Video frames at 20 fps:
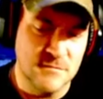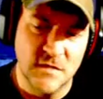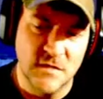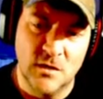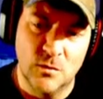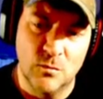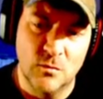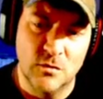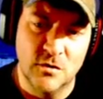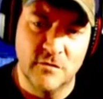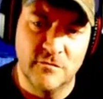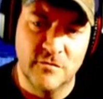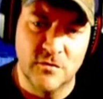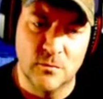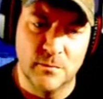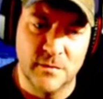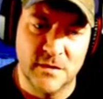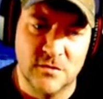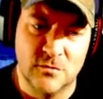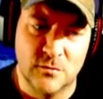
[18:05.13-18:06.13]
I wonder if it'll
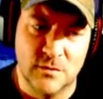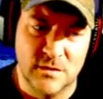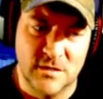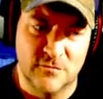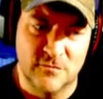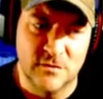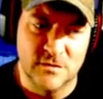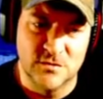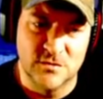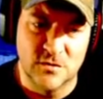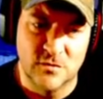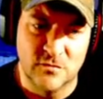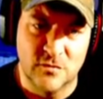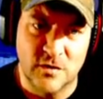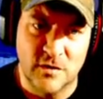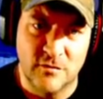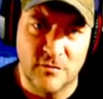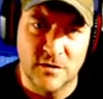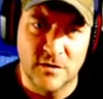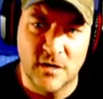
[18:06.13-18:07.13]
be to a different server
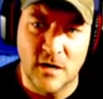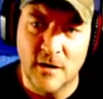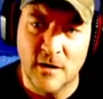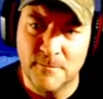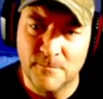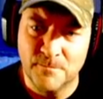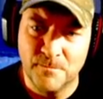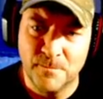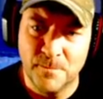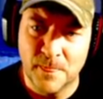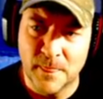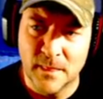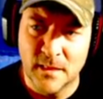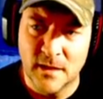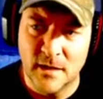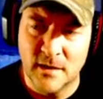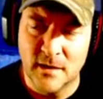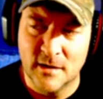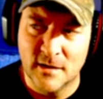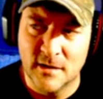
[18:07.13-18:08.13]
every time.
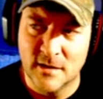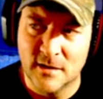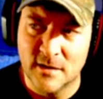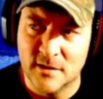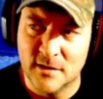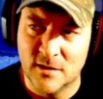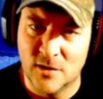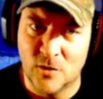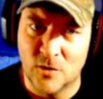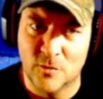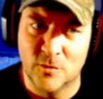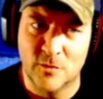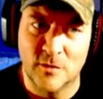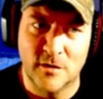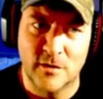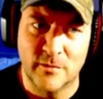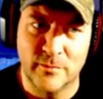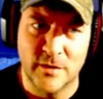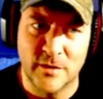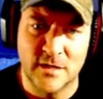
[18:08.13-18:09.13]
You know,
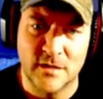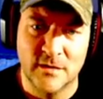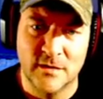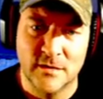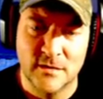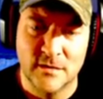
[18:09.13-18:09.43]
I mean.